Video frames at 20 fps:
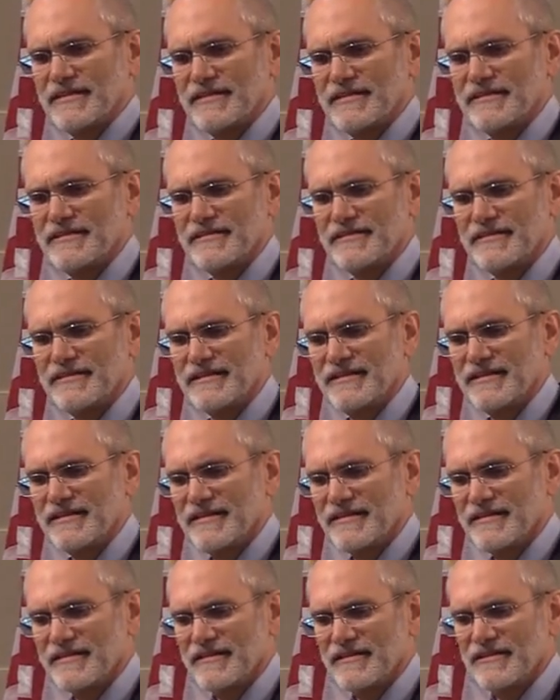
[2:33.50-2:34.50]

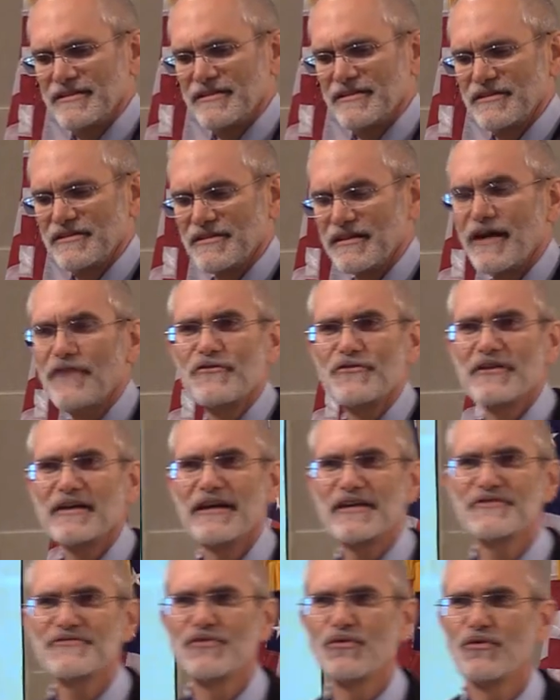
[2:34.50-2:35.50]
uh, over the
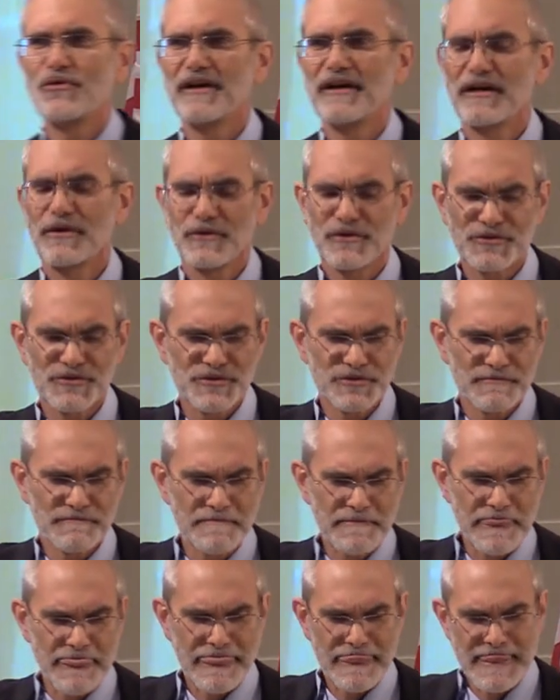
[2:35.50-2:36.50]
last four hours.
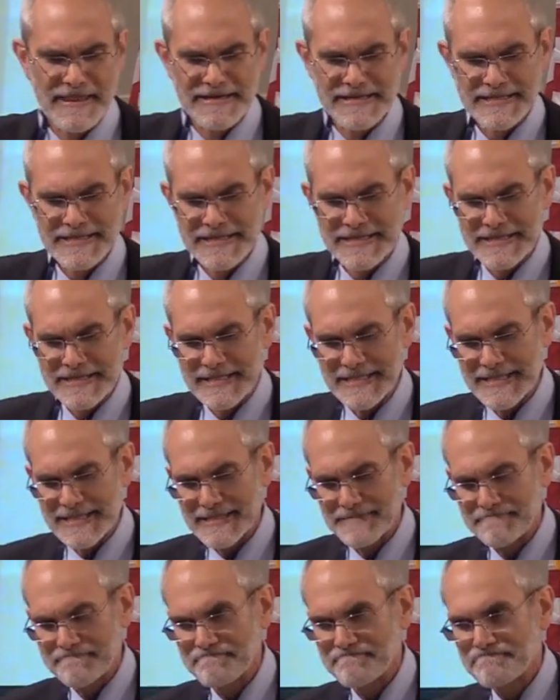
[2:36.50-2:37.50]

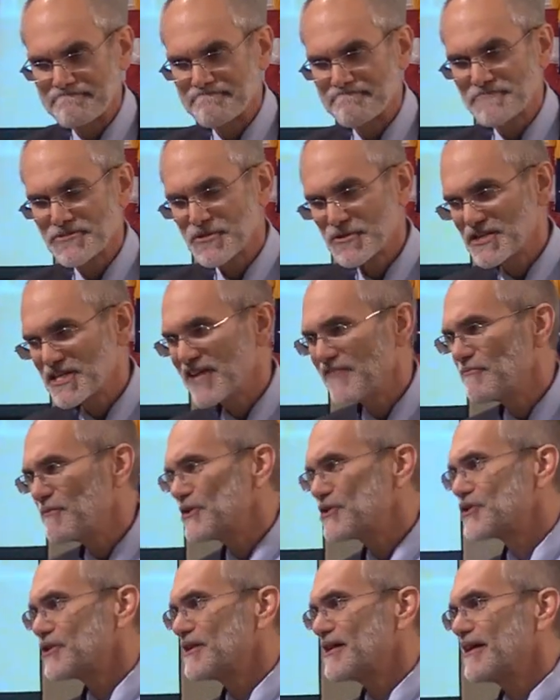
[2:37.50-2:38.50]
Um, so as Dave
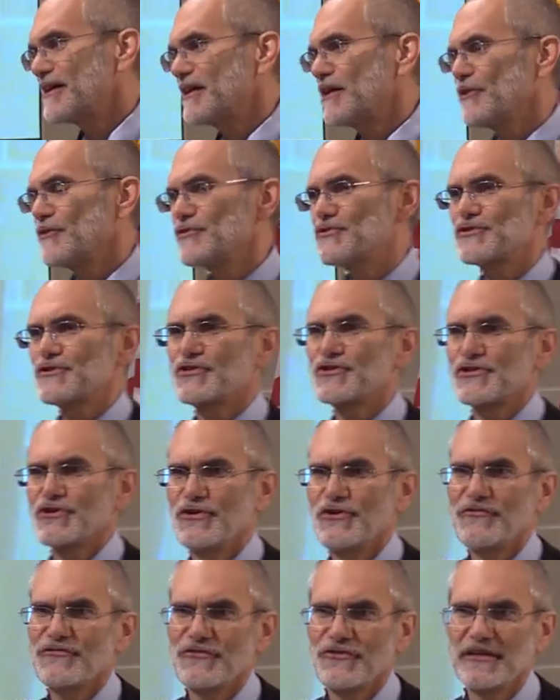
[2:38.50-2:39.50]
mentioned, I host a
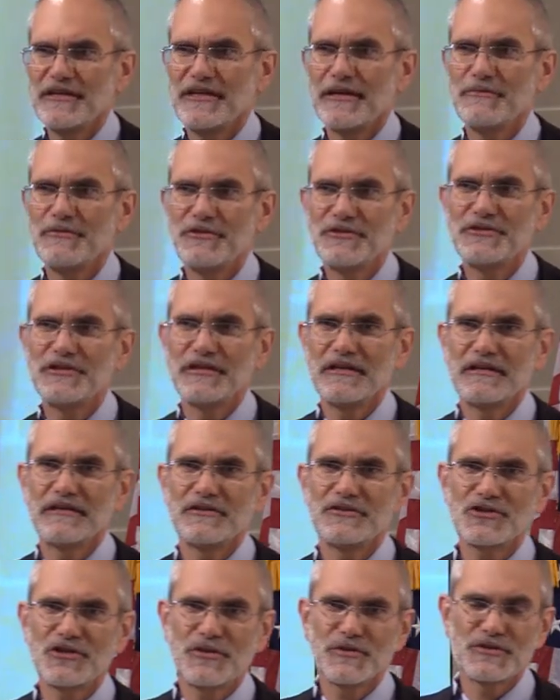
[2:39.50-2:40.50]
show for
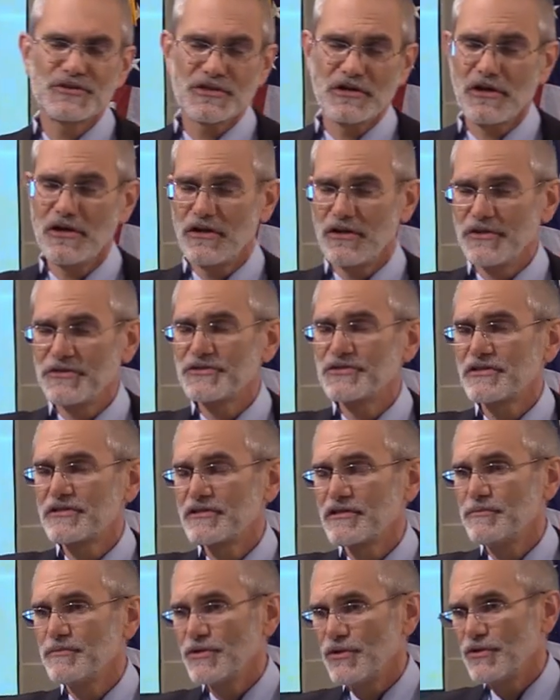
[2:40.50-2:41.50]
EWTN. The show is called
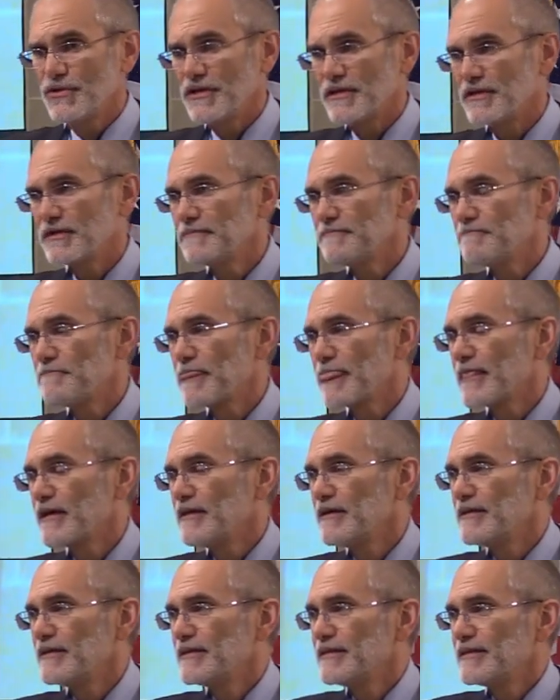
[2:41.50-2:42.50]
to Communion.
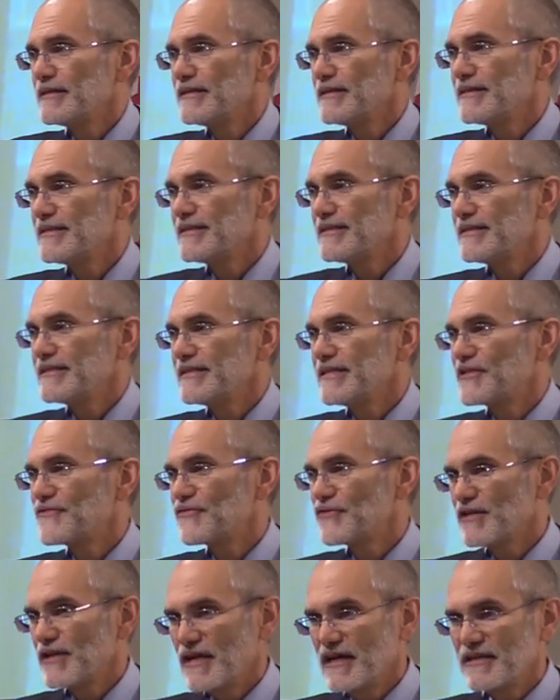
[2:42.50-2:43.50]
Uh,
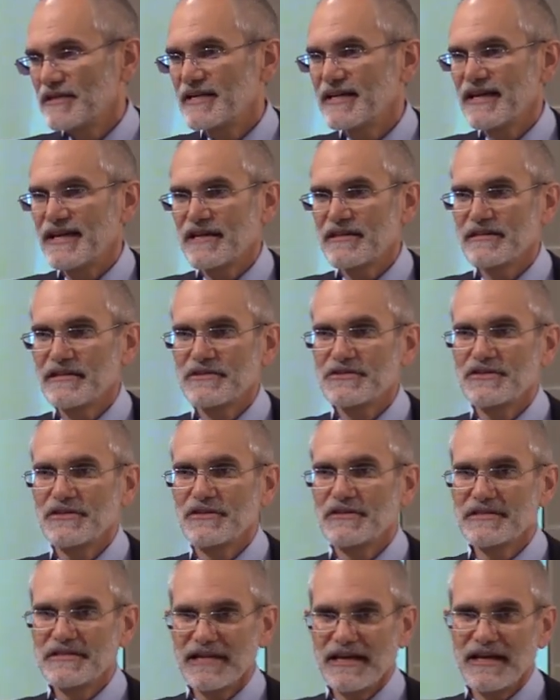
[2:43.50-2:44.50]
it's for non-Catholics,
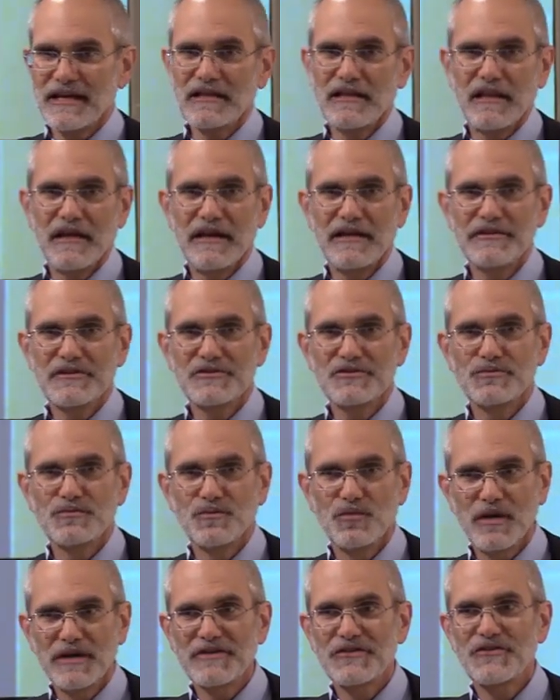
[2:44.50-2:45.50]
and the tagline is,
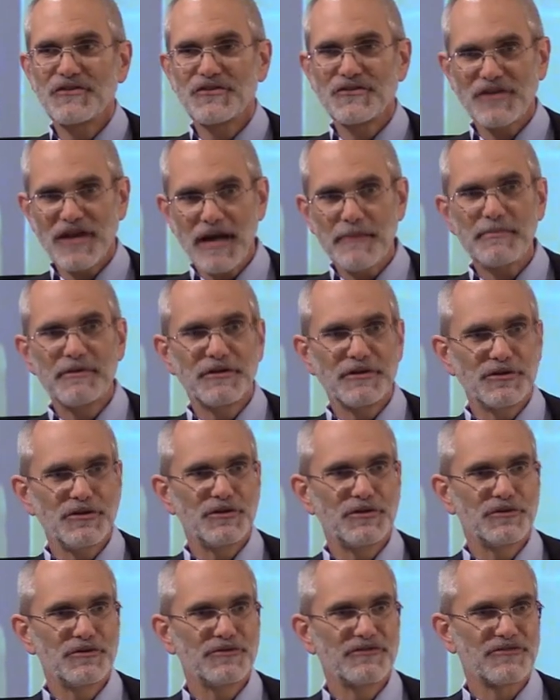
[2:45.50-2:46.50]
what's stopping
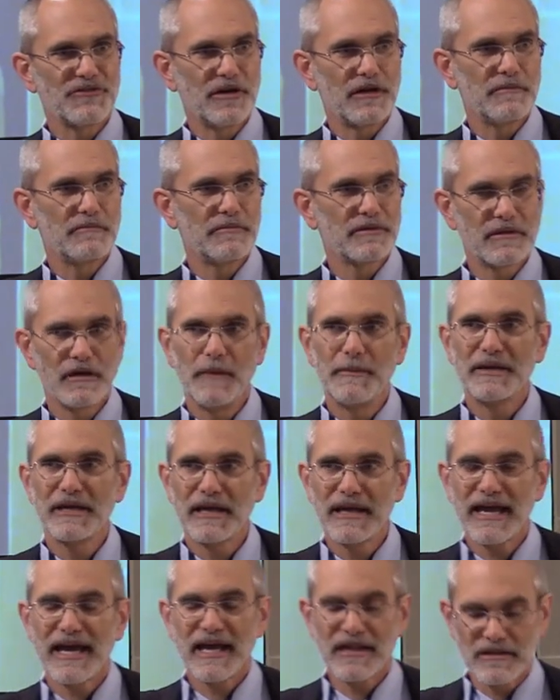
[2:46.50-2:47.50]
you from
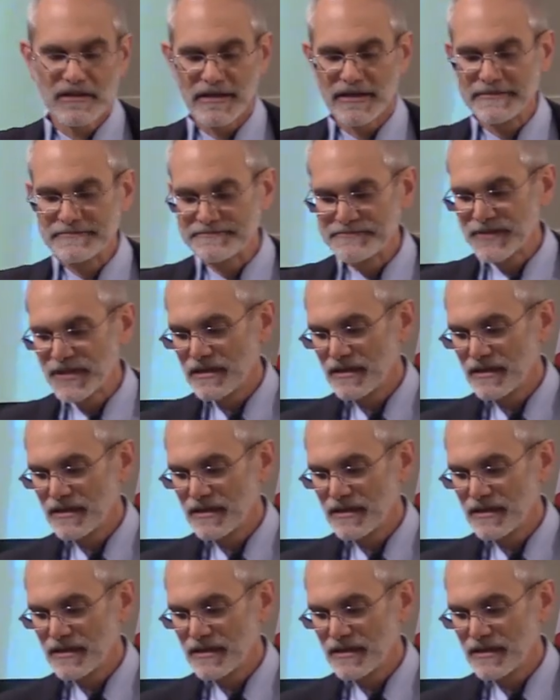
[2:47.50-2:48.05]
becoming a Catholic?